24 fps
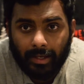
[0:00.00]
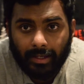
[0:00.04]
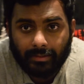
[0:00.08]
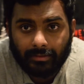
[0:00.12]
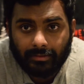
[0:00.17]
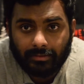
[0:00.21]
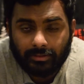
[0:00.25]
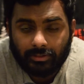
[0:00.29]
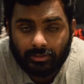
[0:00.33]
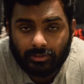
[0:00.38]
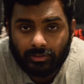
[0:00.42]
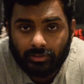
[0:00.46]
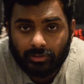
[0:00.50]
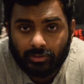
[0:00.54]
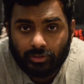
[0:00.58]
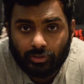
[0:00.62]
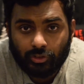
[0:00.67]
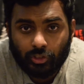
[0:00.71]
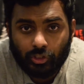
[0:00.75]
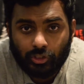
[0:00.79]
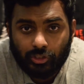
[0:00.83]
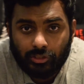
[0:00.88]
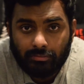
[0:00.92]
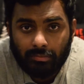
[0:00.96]
Man,
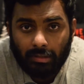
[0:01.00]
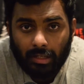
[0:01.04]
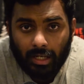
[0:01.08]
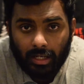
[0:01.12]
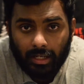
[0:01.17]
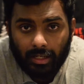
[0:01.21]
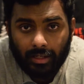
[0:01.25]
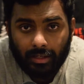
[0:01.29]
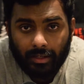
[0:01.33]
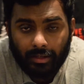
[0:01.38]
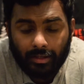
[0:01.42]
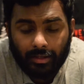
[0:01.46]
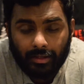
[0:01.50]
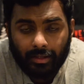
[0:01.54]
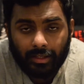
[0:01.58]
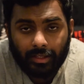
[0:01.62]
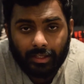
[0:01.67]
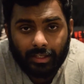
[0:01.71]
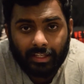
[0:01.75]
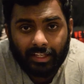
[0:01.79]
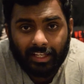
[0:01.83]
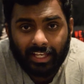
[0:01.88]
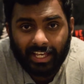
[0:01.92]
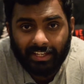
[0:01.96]
Serge Ibaka
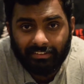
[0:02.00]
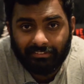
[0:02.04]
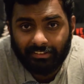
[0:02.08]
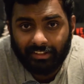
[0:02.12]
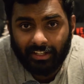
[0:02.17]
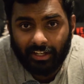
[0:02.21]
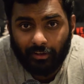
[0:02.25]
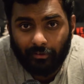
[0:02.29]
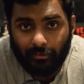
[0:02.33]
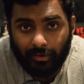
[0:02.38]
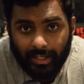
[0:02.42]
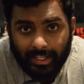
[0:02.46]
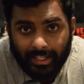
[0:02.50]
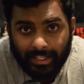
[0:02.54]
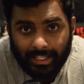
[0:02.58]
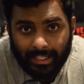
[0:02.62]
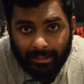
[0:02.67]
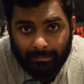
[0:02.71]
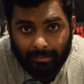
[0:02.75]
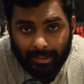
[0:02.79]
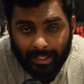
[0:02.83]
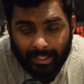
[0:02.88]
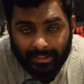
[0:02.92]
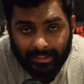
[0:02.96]
having a great
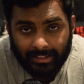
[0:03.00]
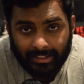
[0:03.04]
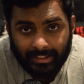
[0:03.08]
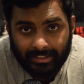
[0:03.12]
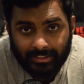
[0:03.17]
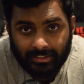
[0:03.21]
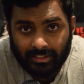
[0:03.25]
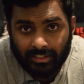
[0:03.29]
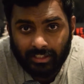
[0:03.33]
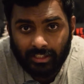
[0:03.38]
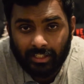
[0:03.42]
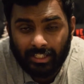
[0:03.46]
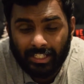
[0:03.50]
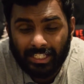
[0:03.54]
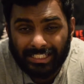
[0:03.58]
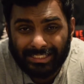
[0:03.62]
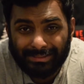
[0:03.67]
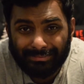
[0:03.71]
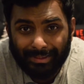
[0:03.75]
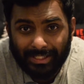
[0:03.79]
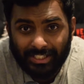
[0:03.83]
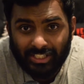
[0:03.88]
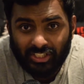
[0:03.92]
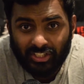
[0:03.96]
game like this,
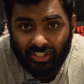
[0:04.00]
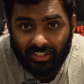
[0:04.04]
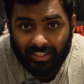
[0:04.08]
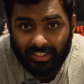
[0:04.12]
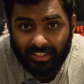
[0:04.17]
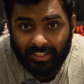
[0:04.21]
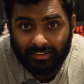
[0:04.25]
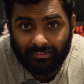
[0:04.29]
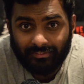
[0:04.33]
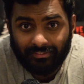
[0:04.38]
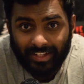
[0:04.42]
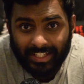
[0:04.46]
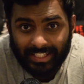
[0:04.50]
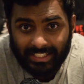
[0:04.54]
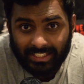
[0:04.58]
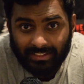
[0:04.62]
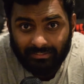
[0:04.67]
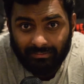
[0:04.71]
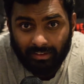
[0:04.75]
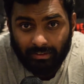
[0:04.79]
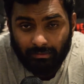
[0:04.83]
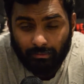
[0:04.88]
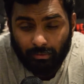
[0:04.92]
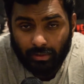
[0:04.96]
especially on the
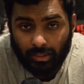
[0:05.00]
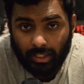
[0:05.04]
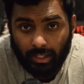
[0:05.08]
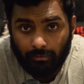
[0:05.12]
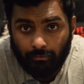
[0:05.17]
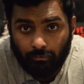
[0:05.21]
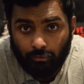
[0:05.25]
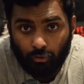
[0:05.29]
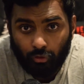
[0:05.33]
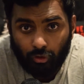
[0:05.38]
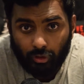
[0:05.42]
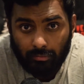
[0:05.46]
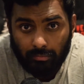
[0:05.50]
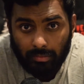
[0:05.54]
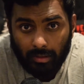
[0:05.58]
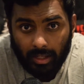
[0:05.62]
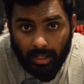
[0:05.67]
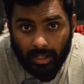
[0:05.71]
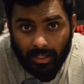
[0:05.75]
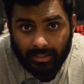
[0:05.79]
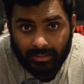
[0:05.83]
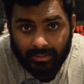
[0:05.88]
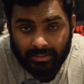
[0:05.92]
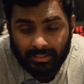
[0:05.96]
defensive end with that 4
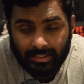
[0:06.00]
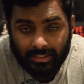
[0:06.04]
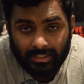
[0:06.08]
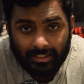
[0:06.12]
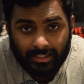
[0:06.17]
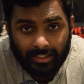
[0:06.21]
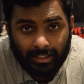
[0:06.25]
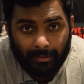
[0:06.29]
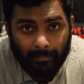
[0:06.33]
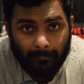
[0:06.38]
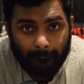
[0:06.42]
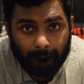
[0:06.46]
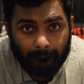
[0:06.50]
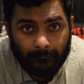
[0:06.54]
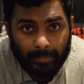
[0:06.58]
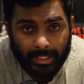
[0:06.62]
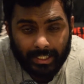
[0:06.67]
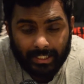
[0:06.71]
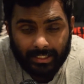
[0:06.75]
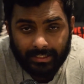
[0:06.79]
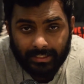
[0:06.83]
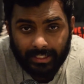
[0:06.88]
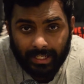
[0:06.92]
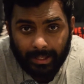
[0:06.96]
blocks,
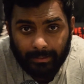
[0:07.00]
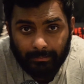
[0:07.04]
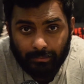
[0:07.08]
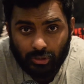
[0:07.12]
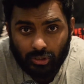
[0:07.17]
big